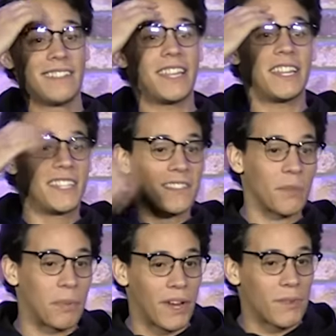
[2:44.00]
then he
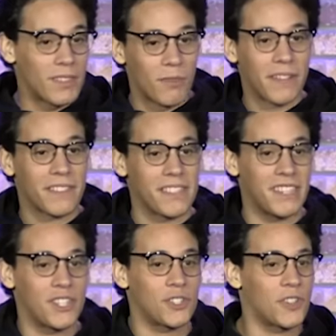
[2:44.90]
disappeared with the rest of the
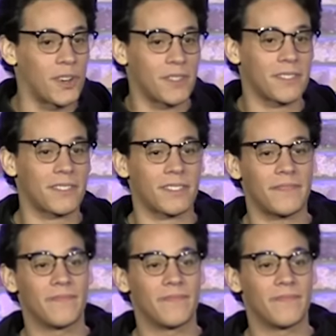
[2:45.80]
Ninja Turtles.